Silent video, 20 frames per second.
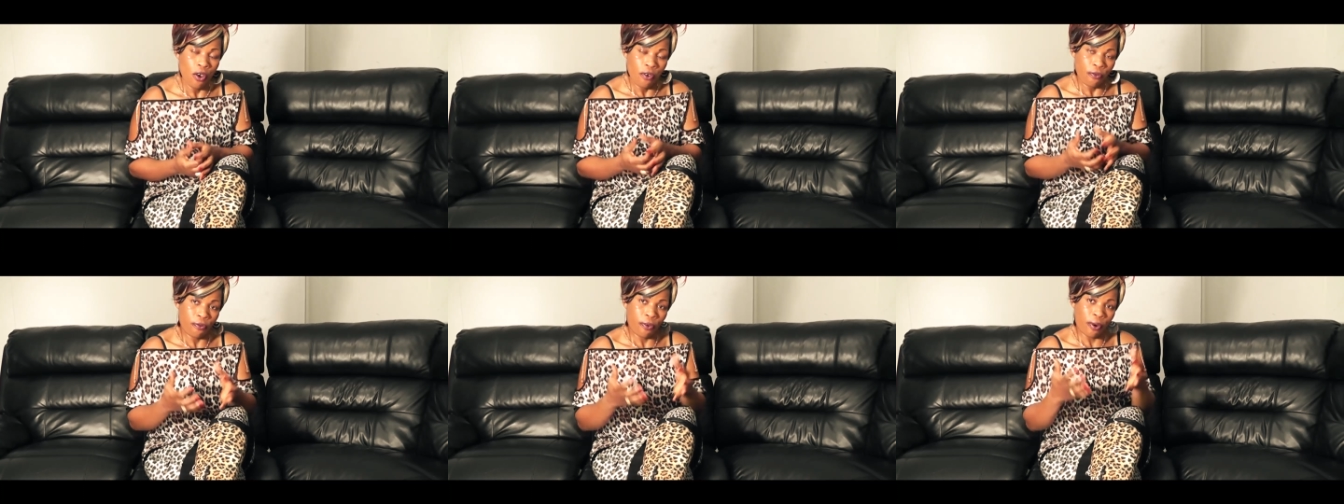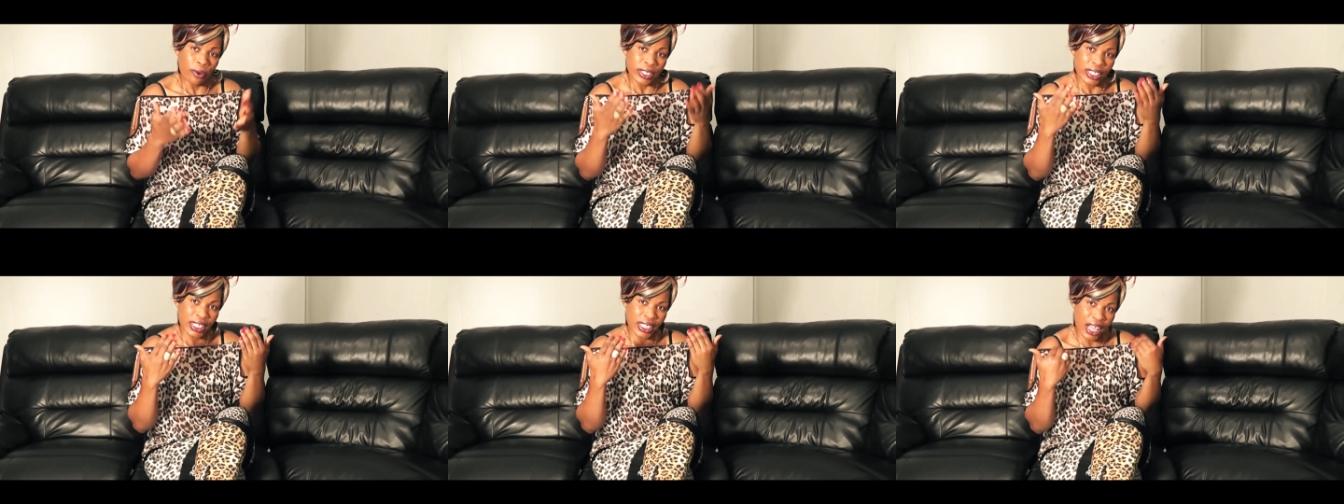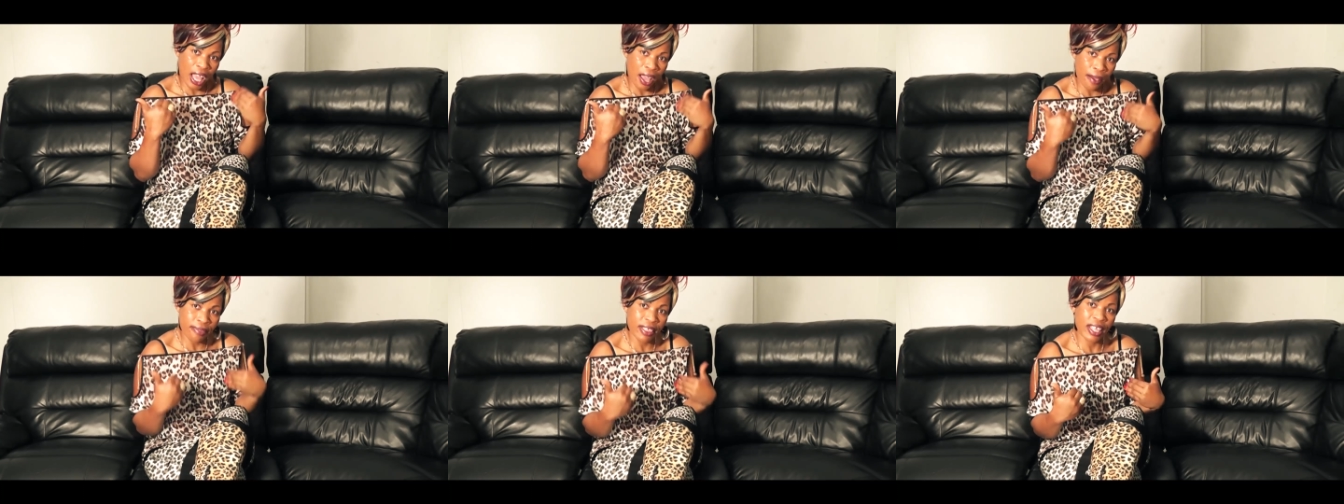for
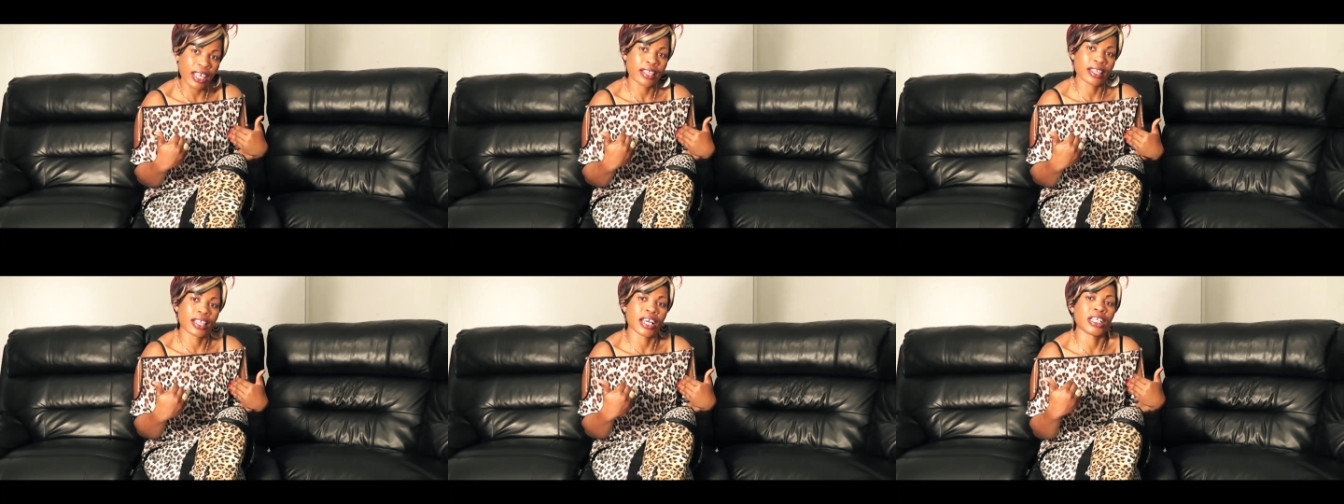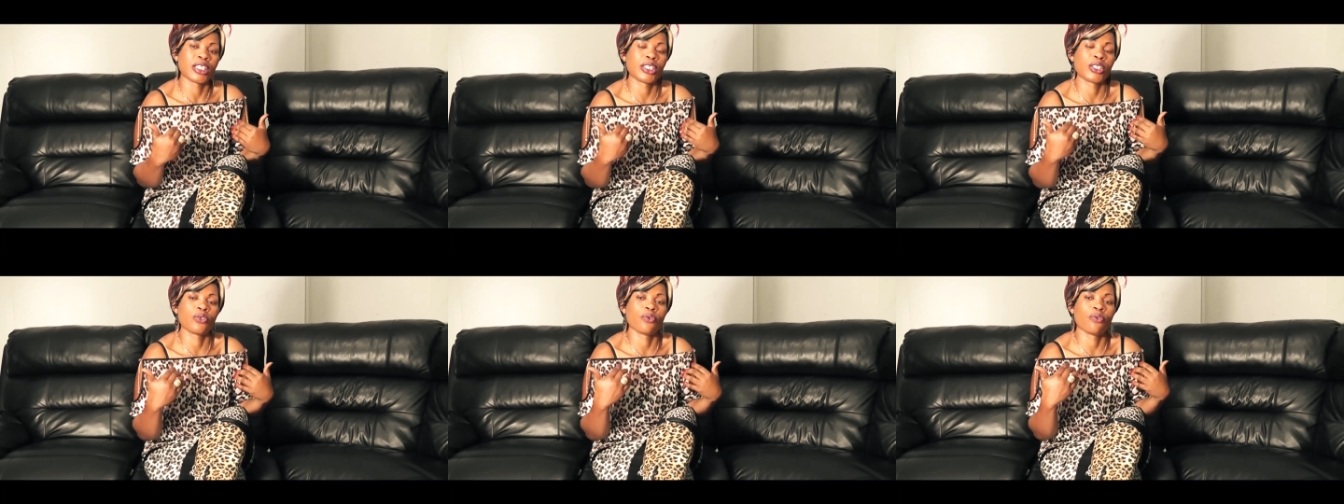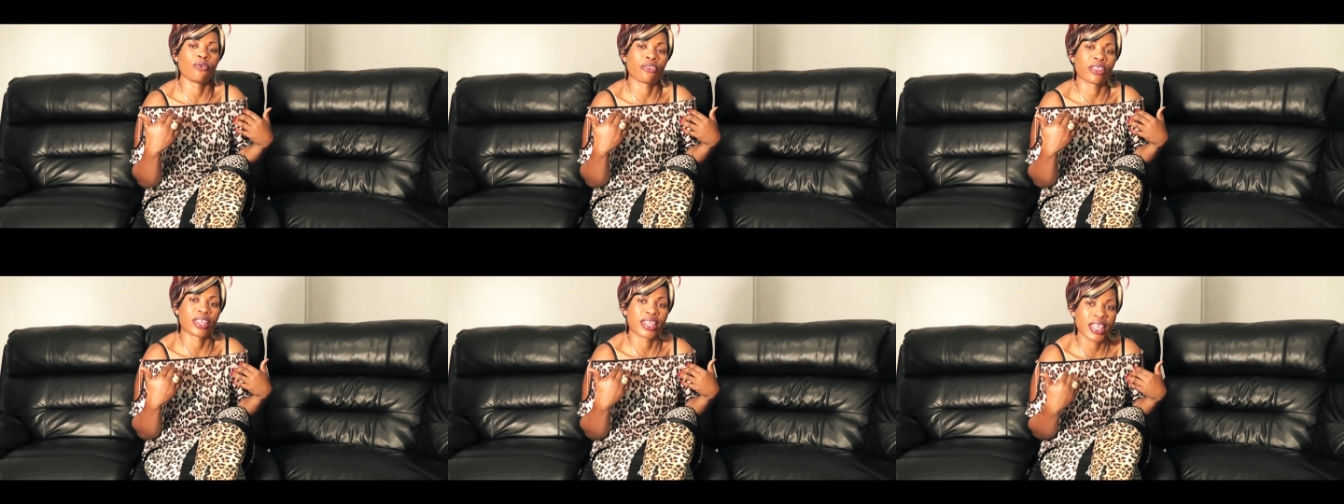something that
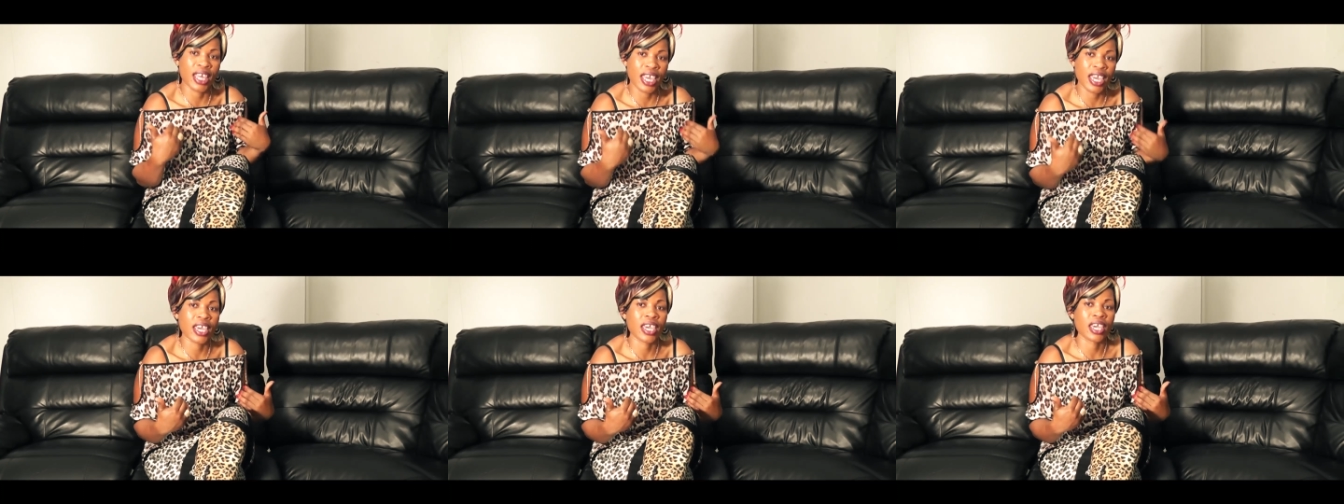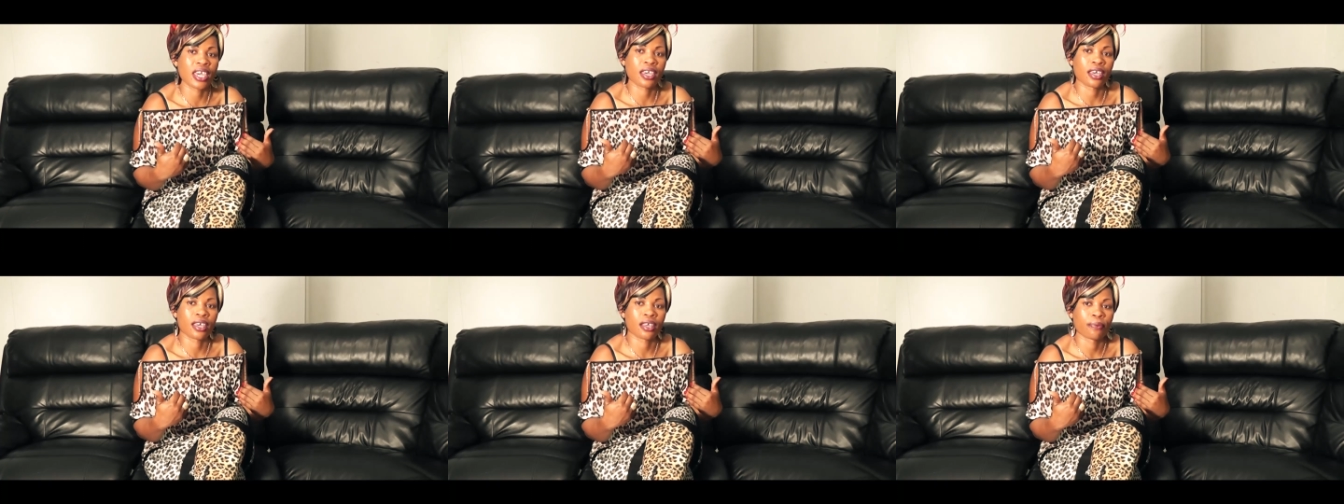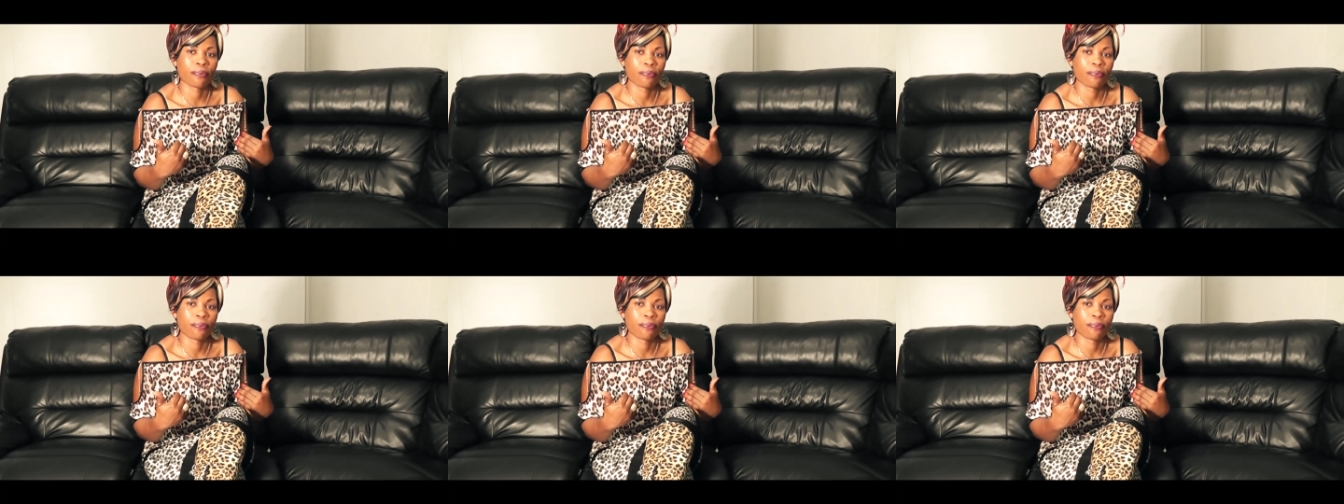you think